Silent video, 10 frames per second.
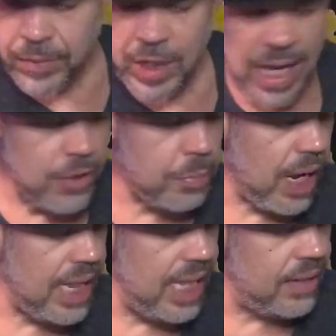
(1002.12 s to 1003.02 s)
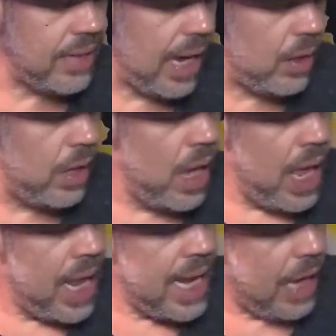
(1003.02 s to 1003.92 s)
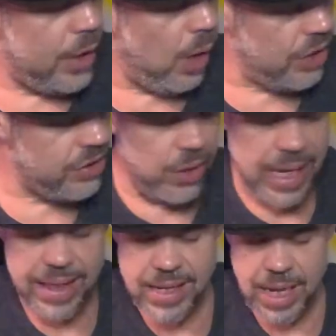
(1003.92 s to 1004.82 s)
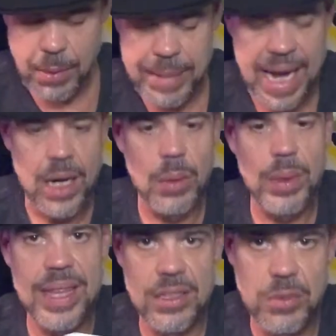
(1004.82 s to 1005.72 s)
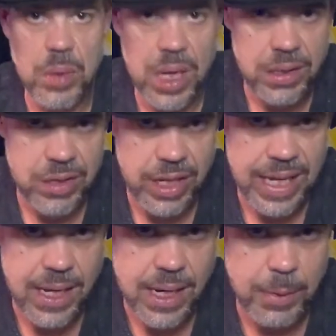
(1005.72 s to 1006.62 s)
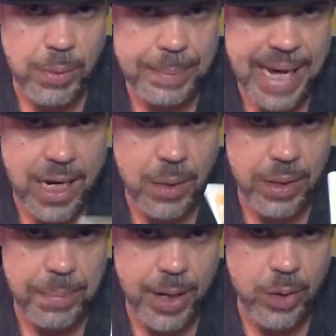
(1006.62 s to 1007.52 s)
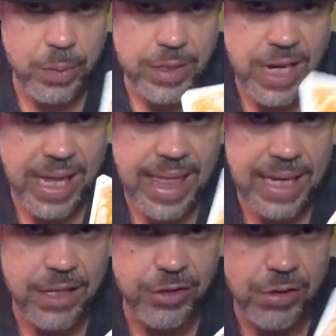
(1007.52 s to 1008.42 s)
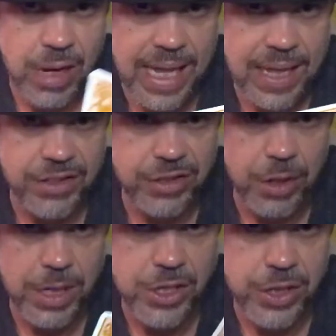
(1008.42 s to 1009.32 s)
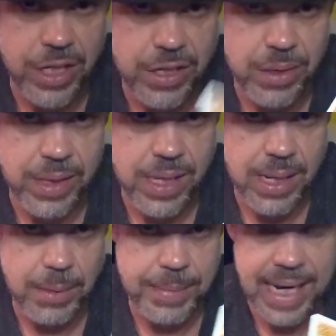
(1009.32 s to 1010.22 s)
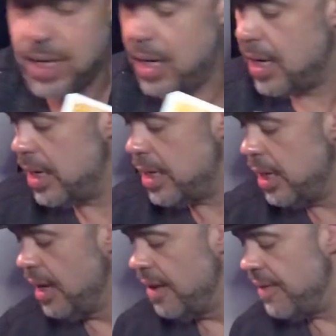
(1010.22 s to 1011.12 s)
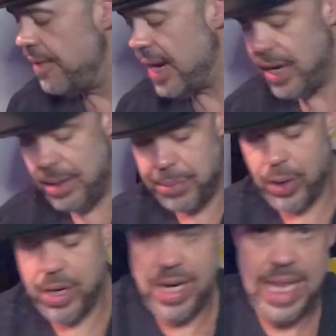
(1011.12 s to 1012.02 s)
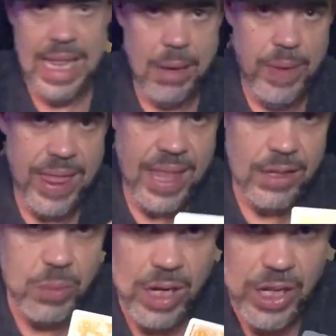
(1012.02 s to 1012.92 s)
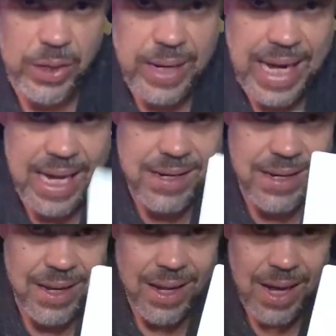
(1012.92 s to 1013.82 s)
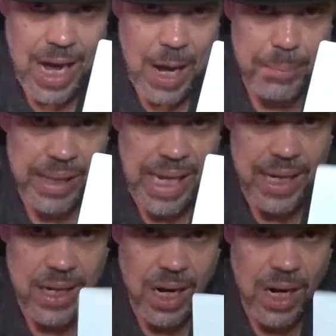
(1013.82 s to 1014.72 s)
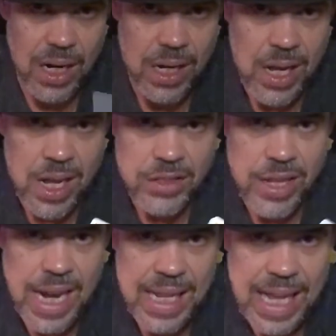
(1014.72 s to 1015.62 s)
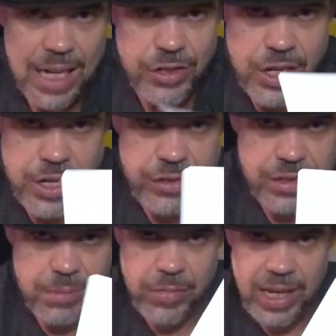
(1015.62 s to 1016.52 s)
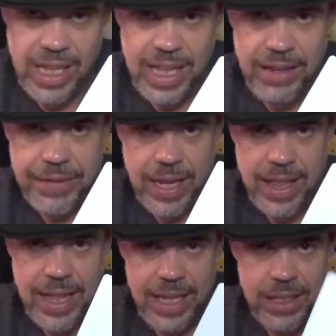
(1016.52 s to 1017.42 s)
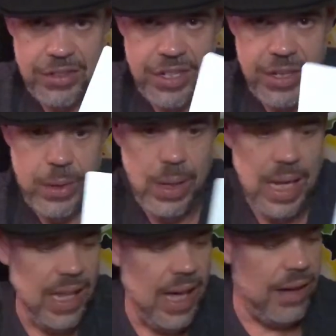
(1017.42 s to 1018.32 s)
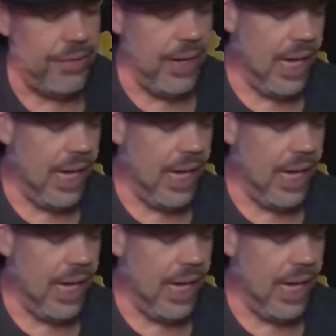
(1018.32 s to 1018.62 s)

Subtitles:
I spread these out. Now you also get the double backer with this one. So you get the double backer with both, which I think is great. There's so much you can do with a double back card. Very important. And then with this one, you get a blank card. So that allows you to do some really fun things too. I love